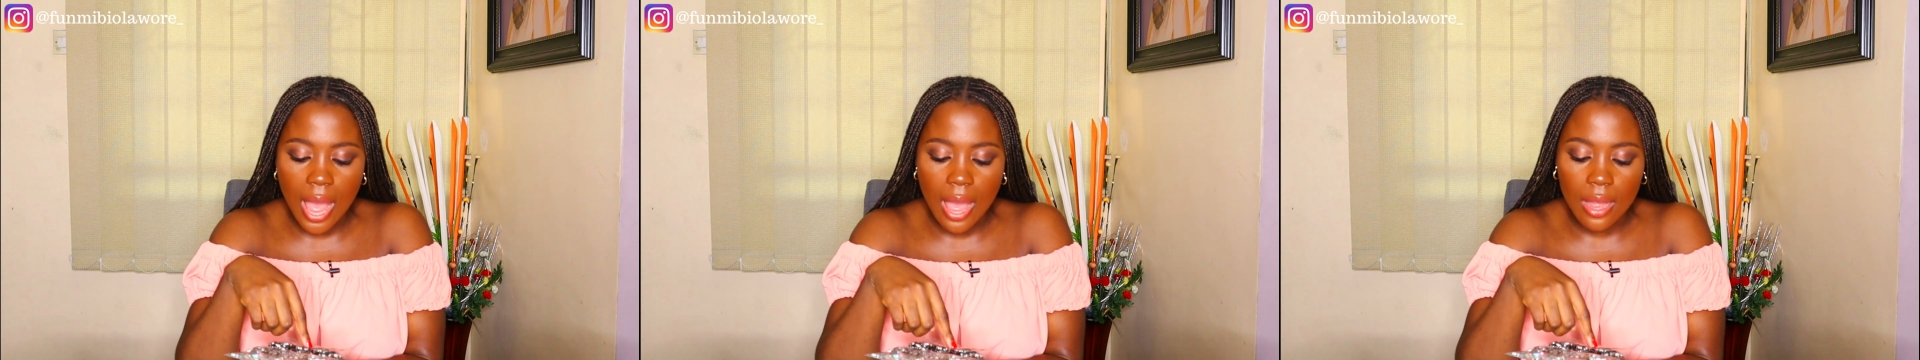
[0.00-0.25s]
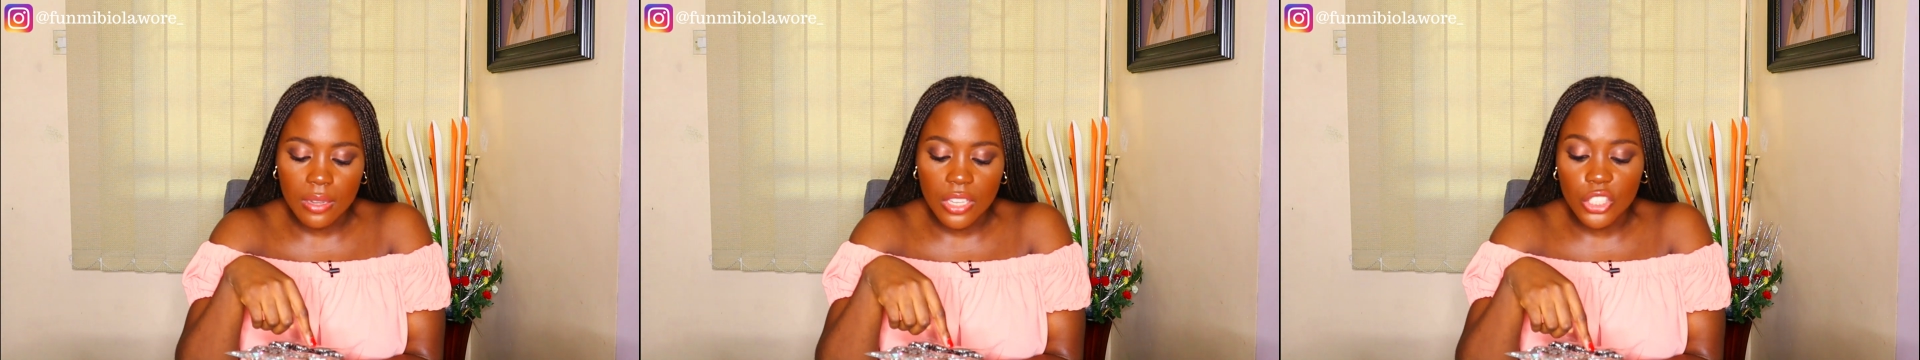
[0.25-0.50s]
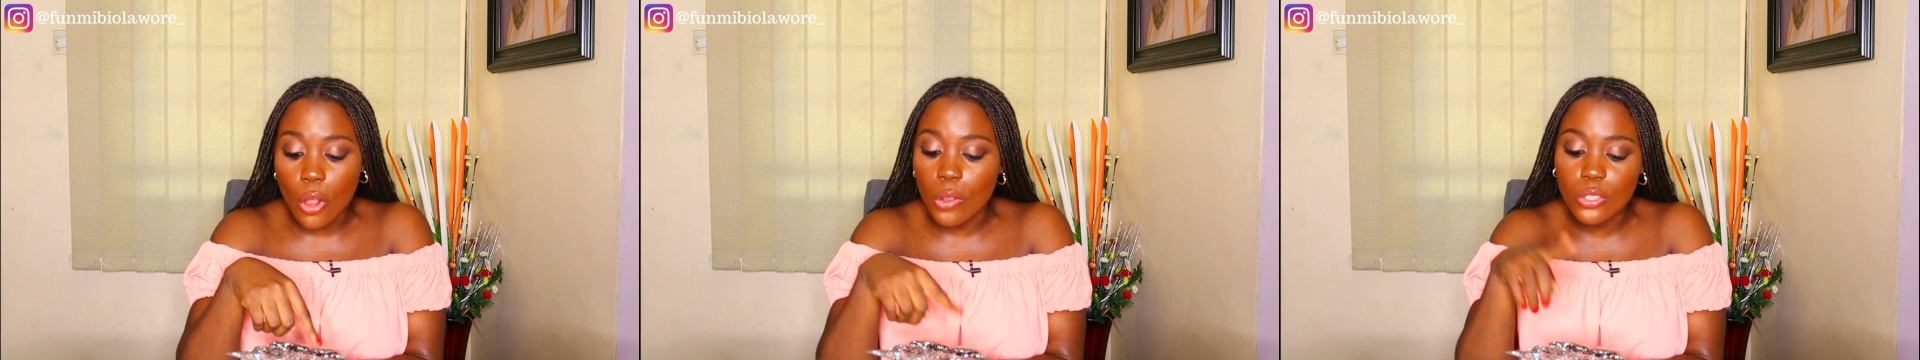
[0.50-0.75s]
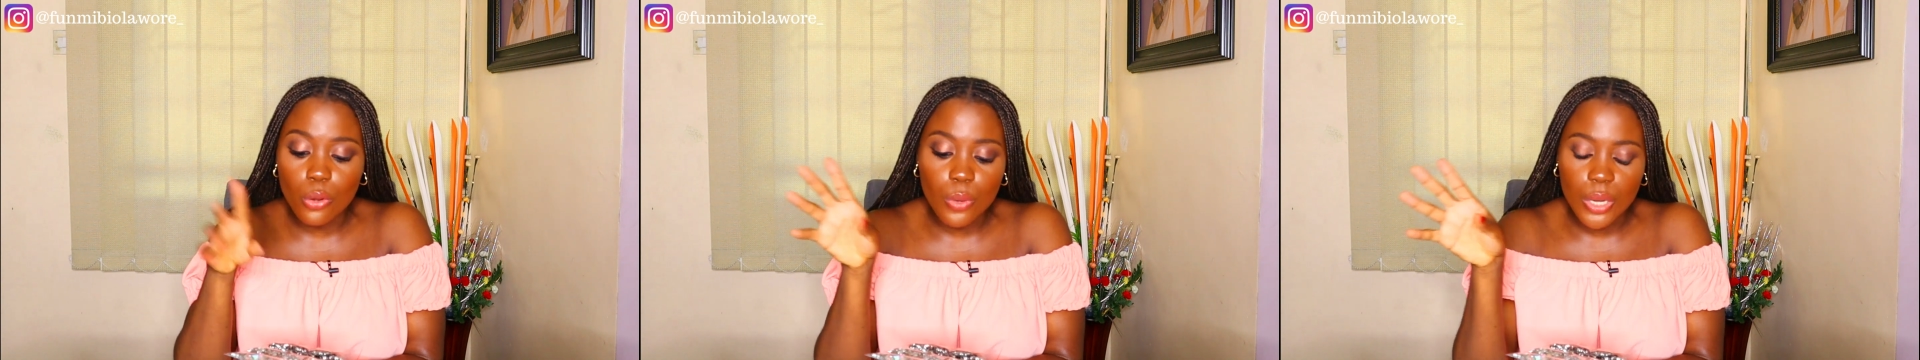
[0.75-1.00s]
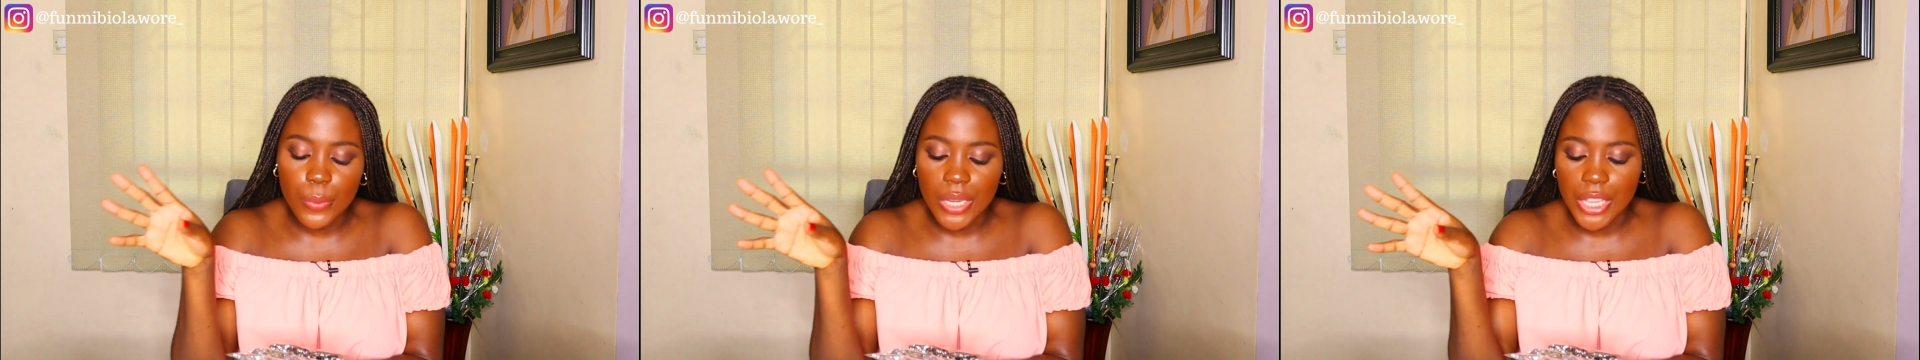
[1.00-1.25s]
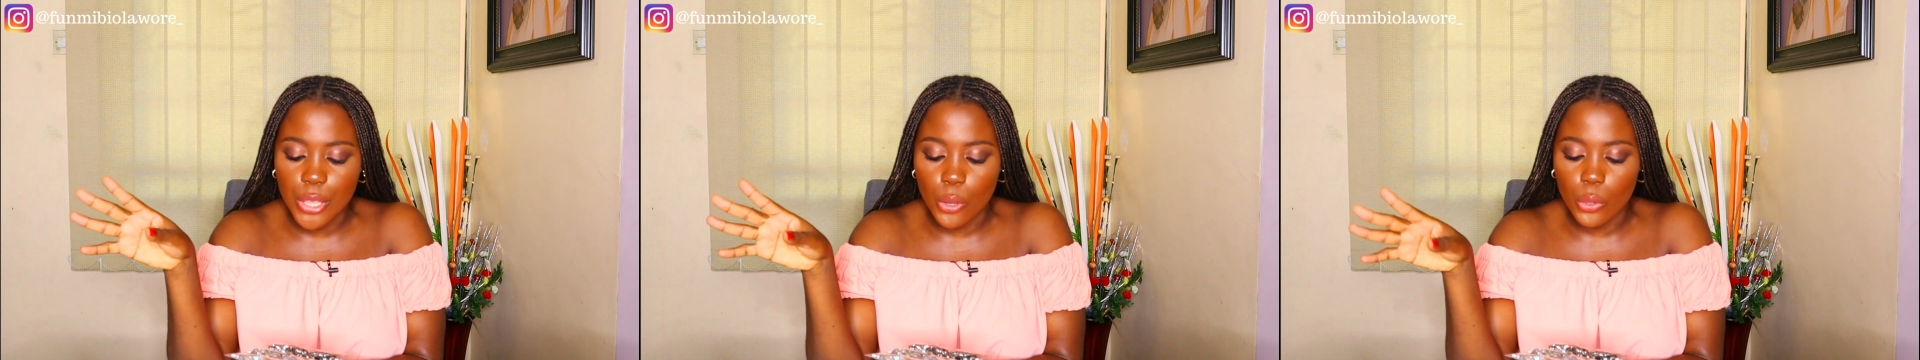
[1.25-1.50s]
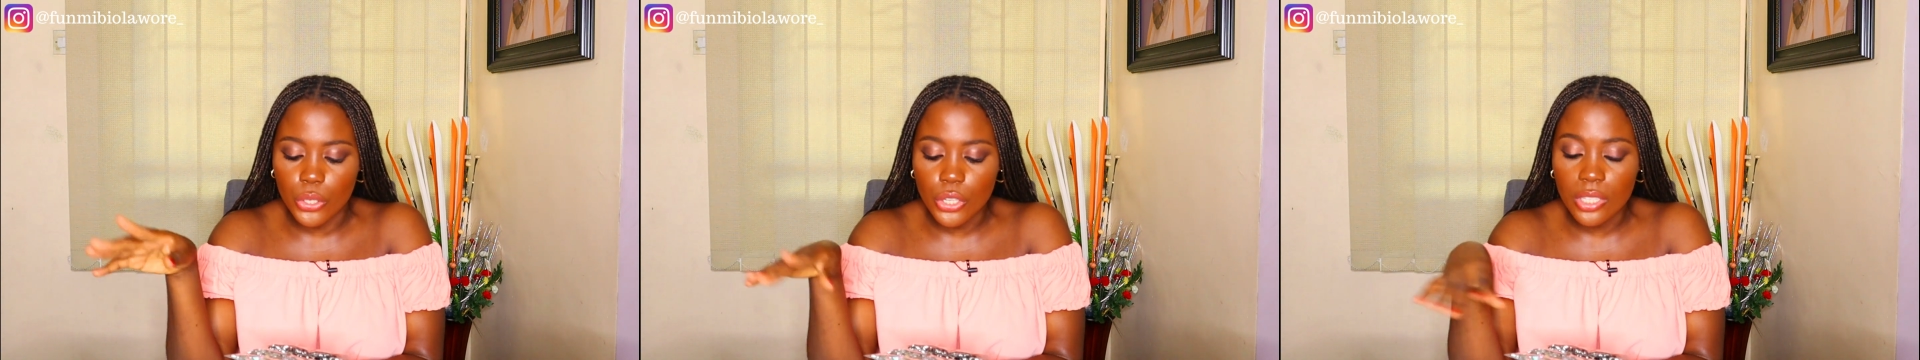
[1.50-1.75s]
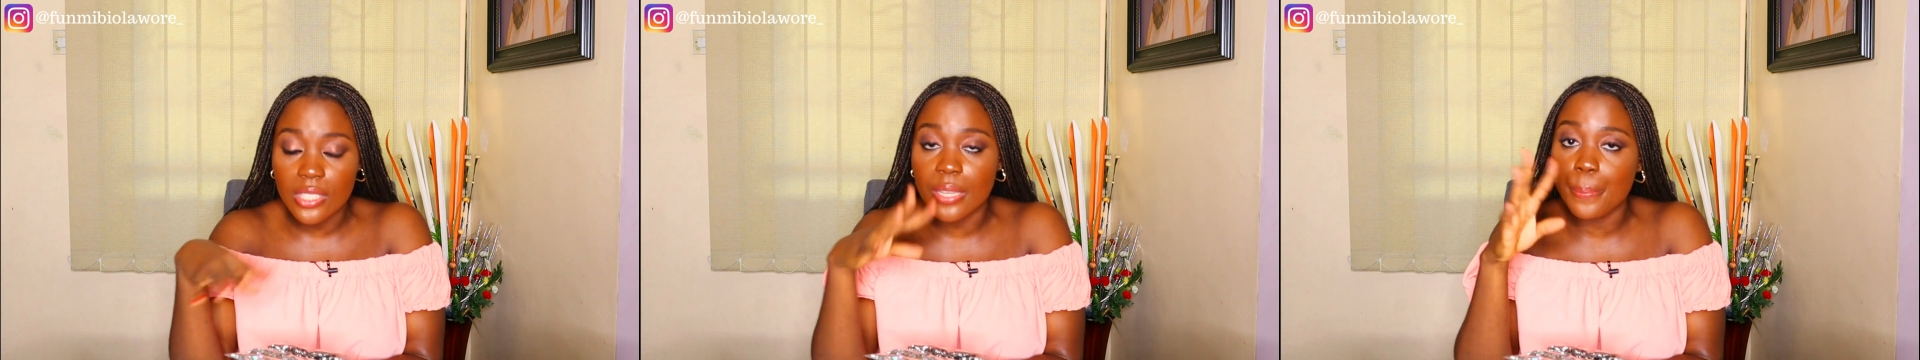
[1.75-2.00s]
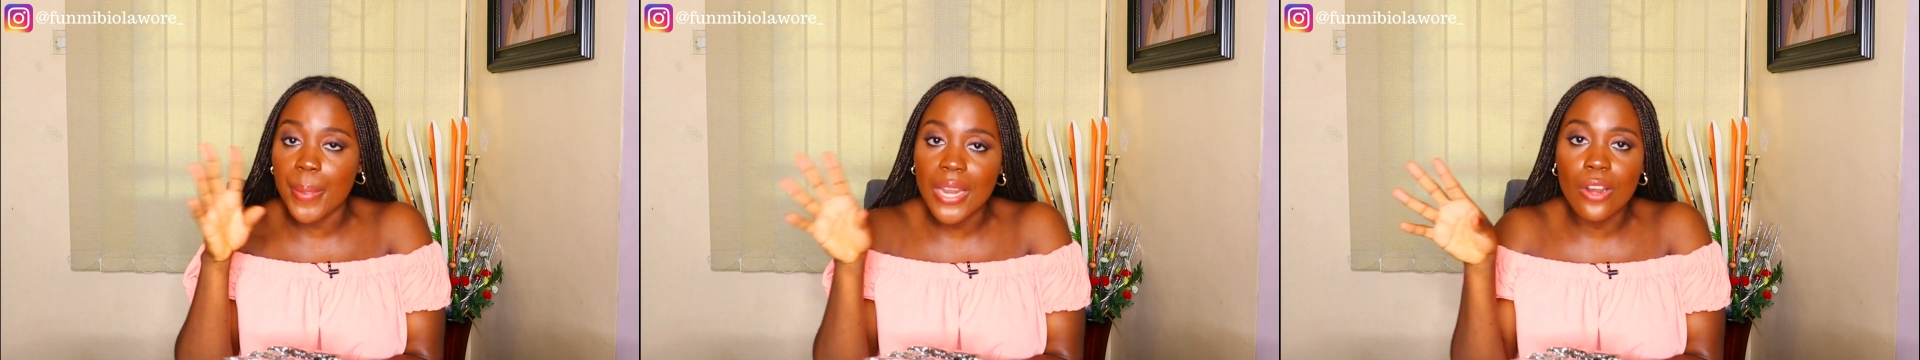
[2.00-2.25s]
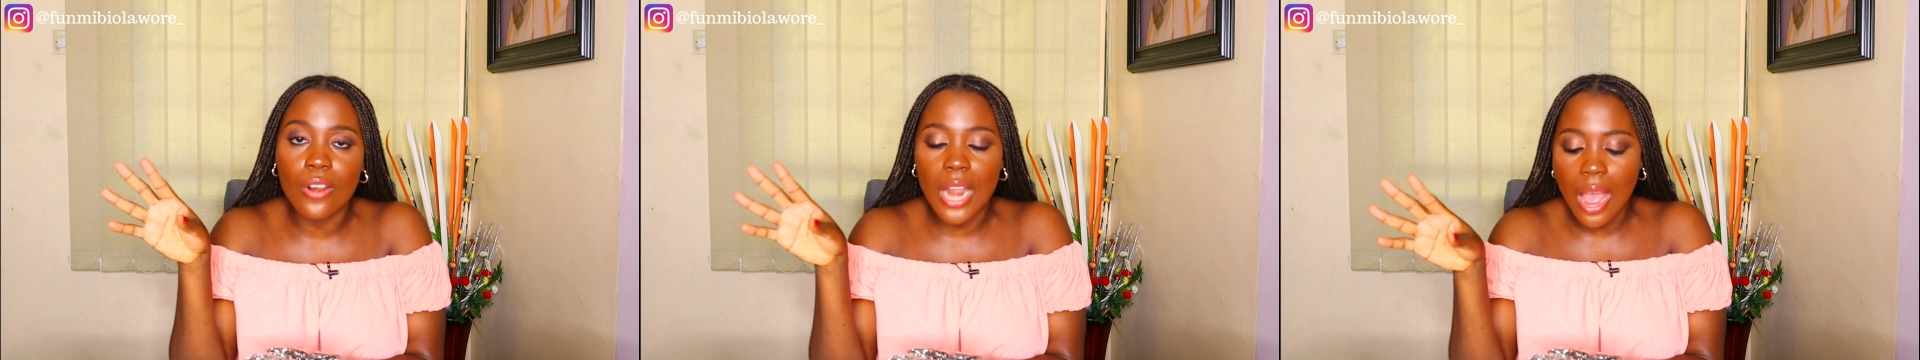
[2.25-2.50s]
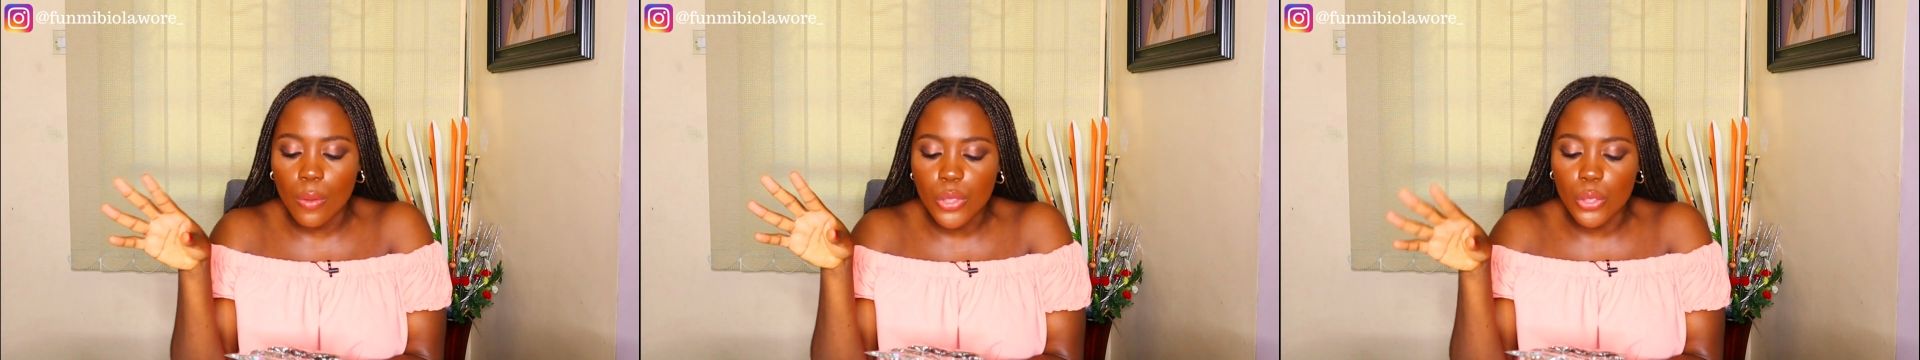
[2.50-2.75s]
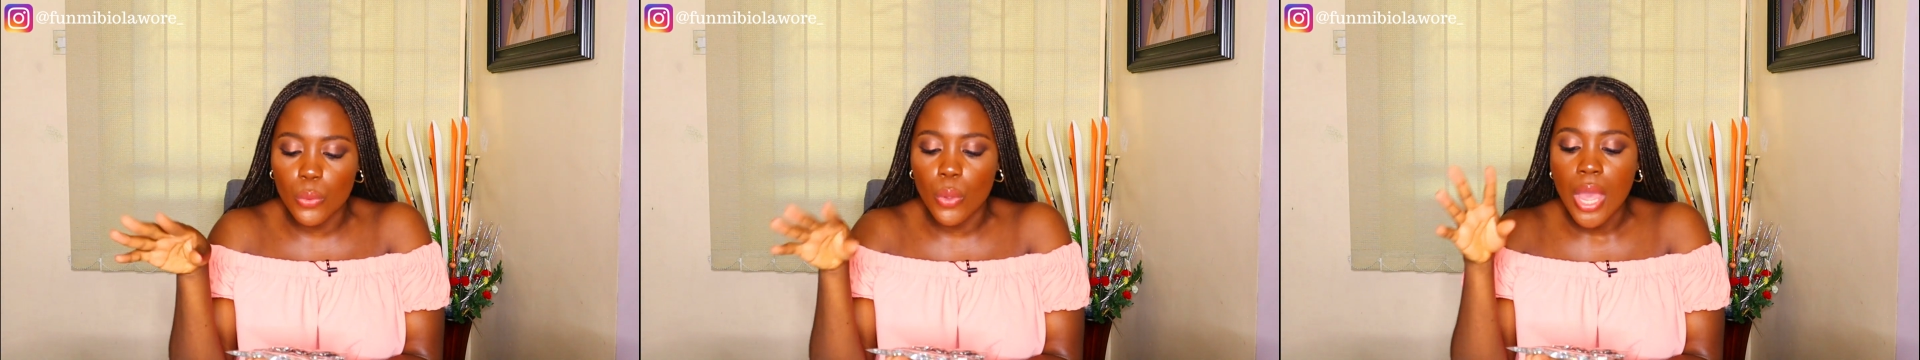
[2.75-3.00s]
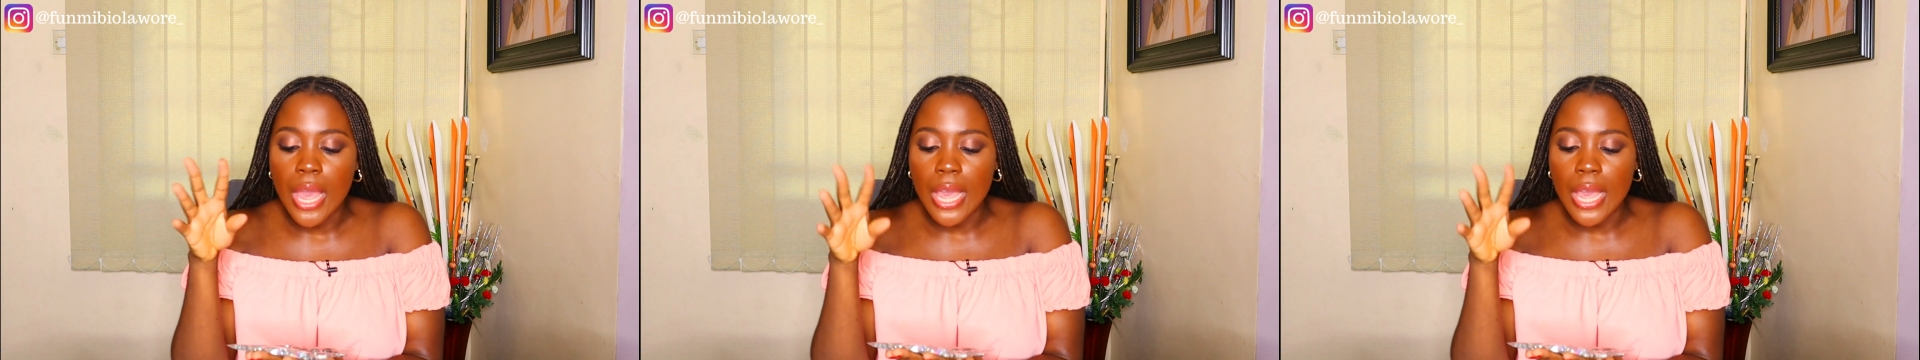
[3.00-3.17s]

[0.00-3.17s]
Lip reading: and it's also really, really gorgeous depending on how you